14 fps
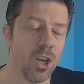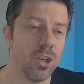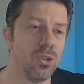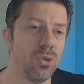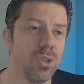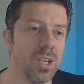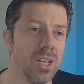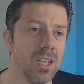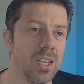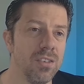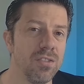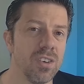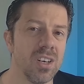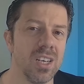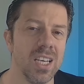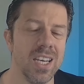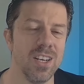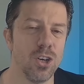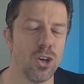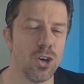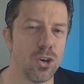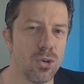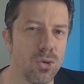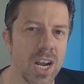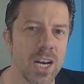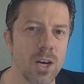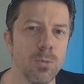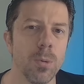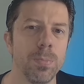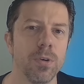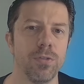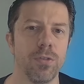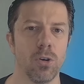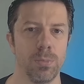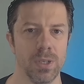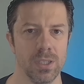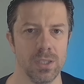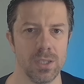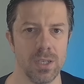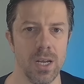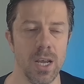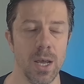to deliver incredible performance